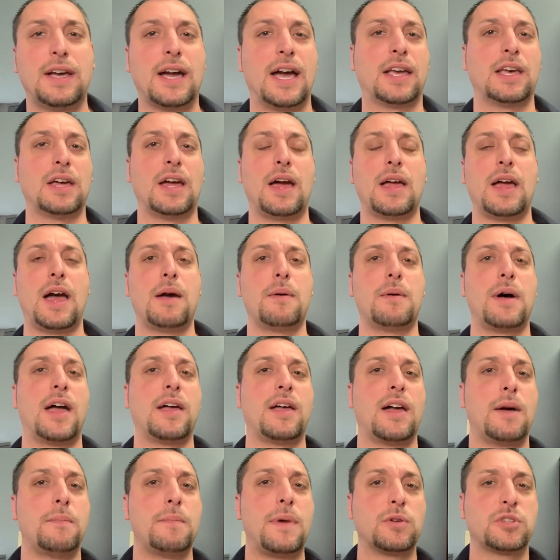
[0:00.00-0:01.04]

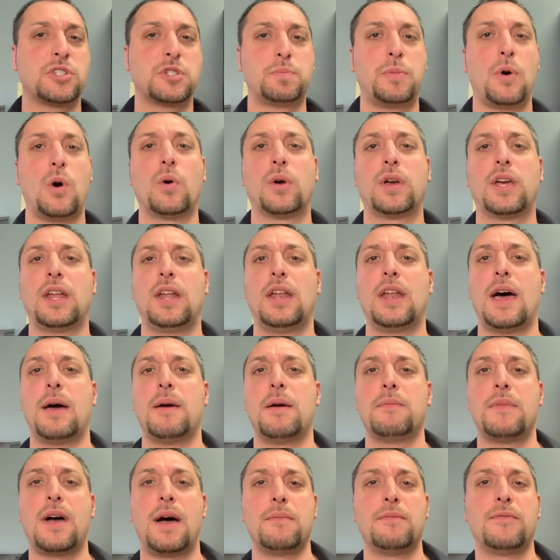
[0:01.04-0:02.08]
I'm outspoken,
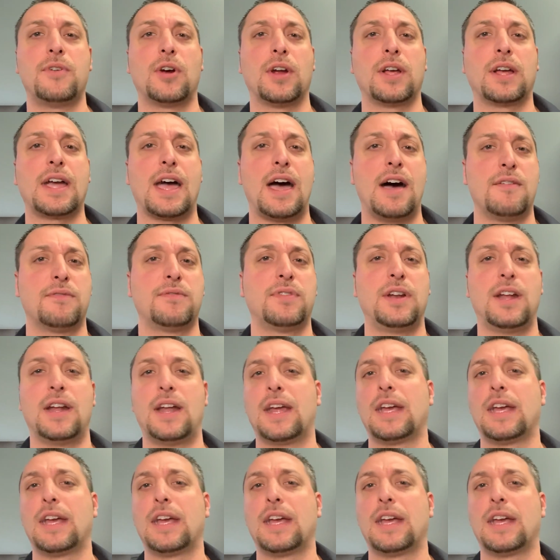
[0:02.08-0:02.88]
I'm very confident,